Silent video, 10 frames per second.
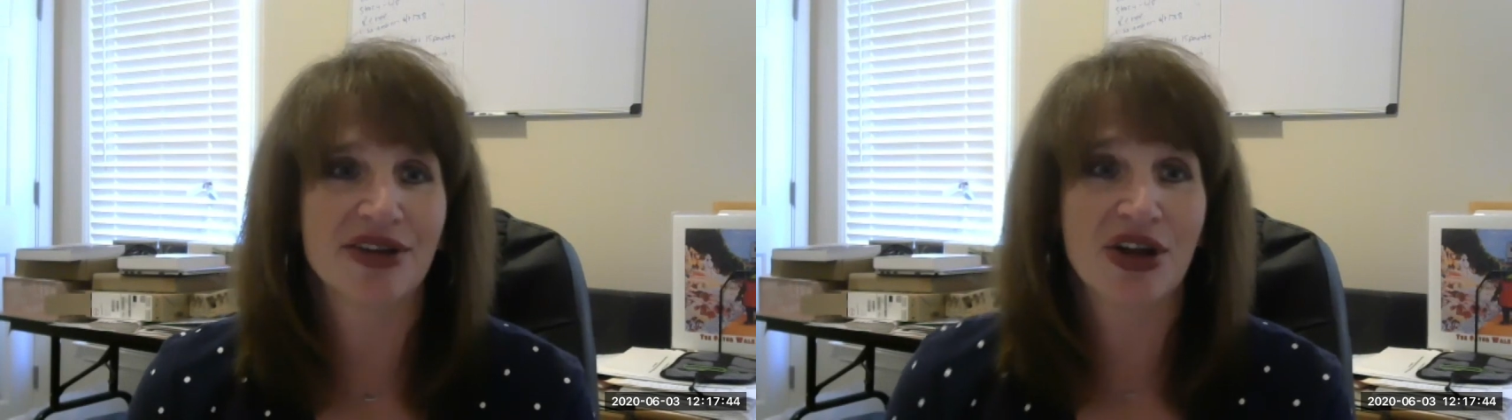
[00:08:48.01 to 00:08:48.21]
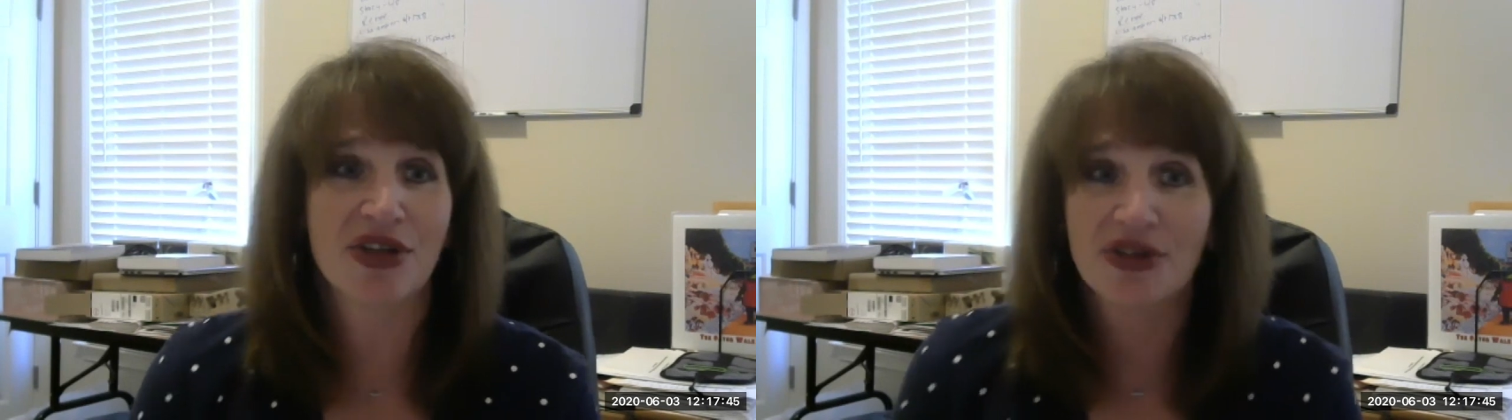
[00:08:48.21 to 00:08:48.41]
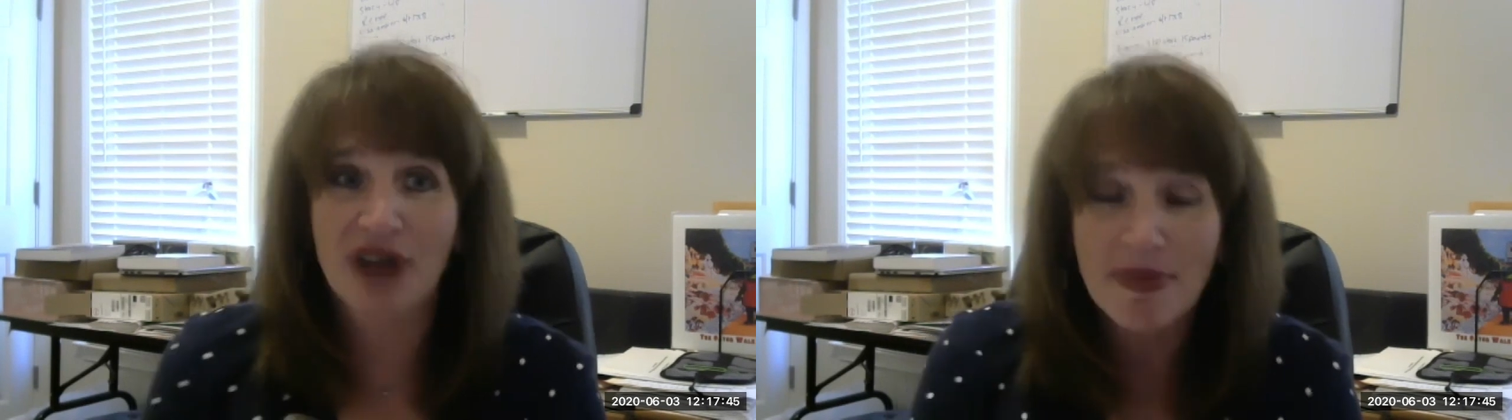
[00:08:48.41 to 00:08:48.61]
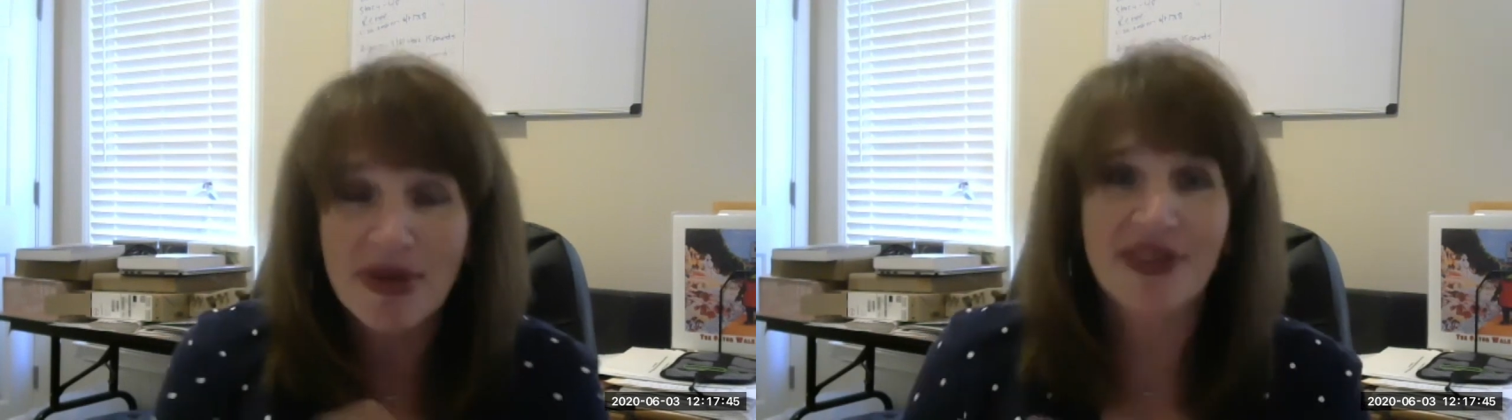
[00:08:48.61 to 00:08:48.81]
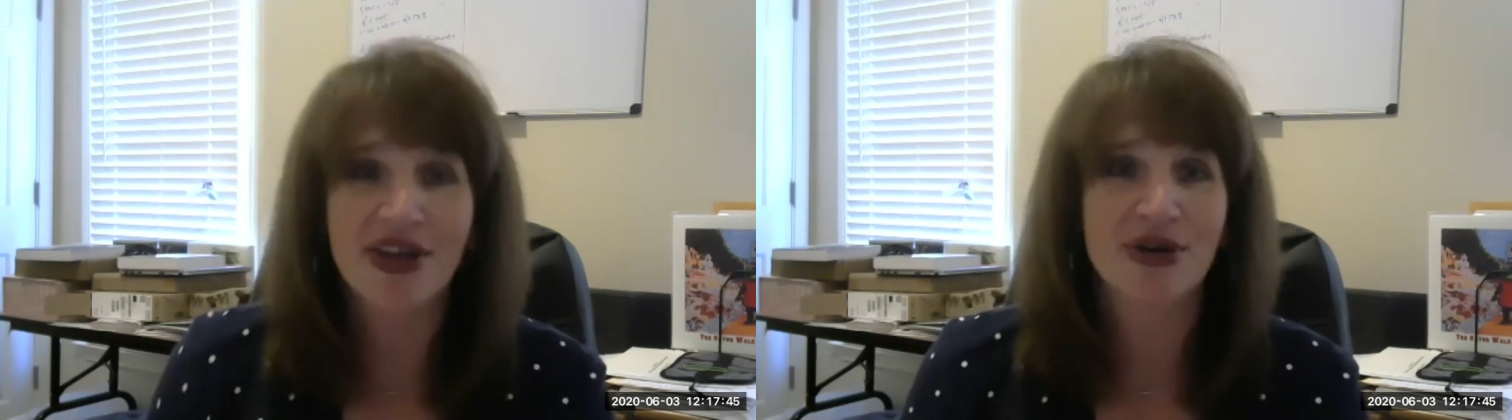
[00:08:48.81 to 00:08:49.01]
They're not
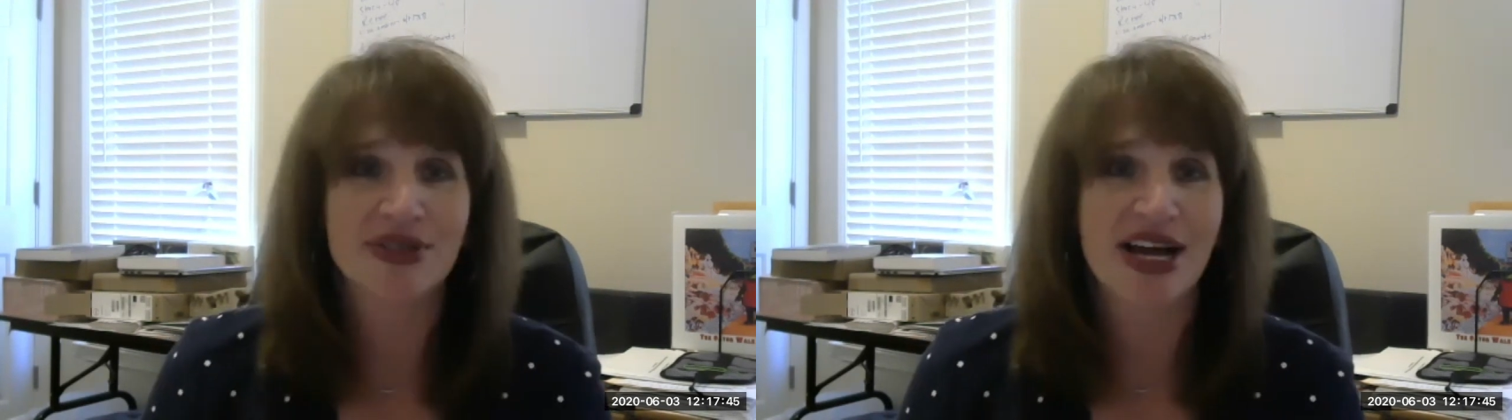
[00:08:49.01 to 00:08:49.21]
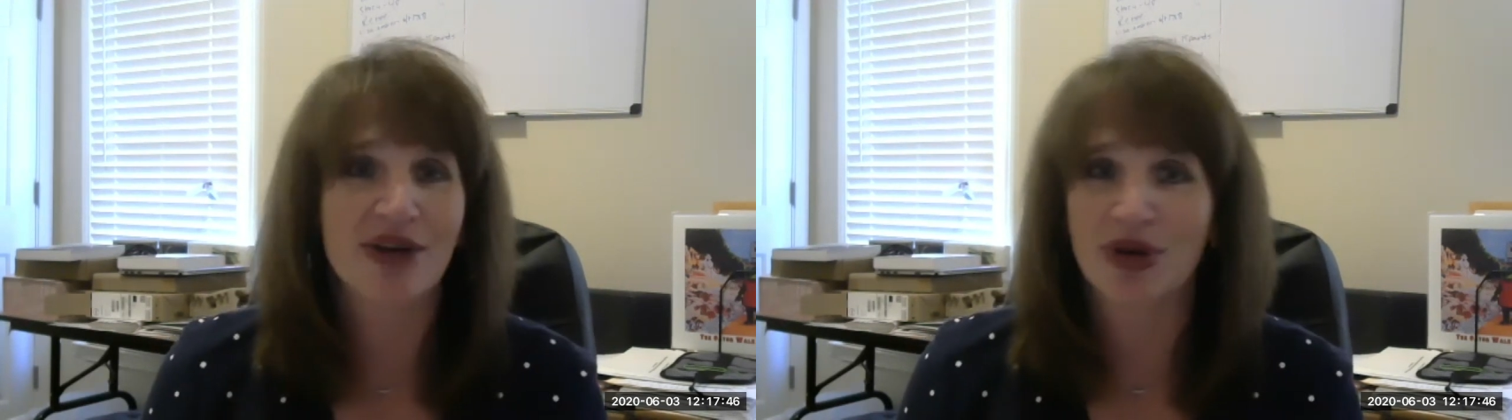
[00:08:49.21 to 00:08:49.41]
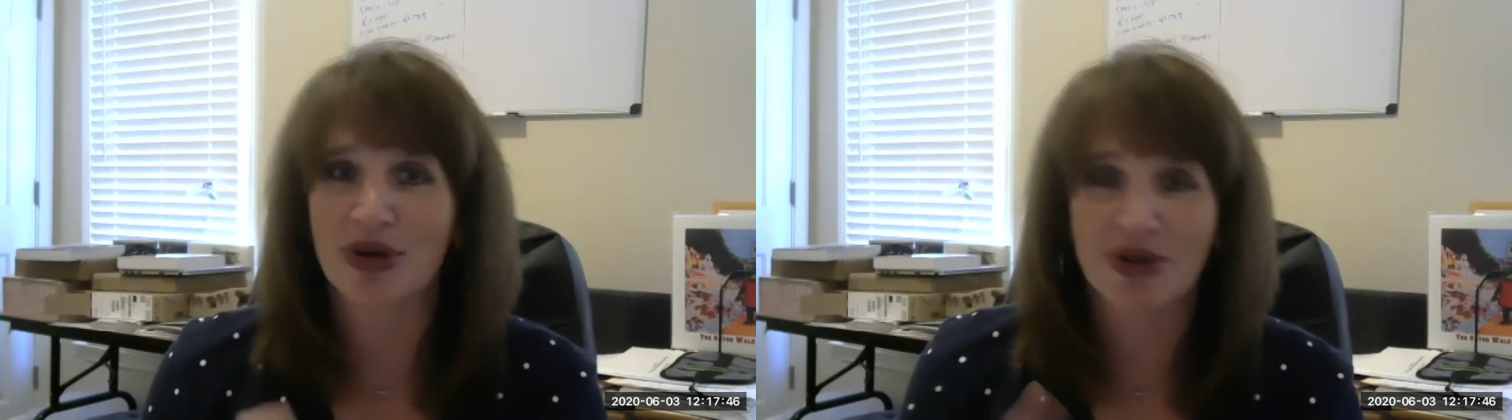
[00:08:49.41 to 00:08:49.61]
buying the hotel room,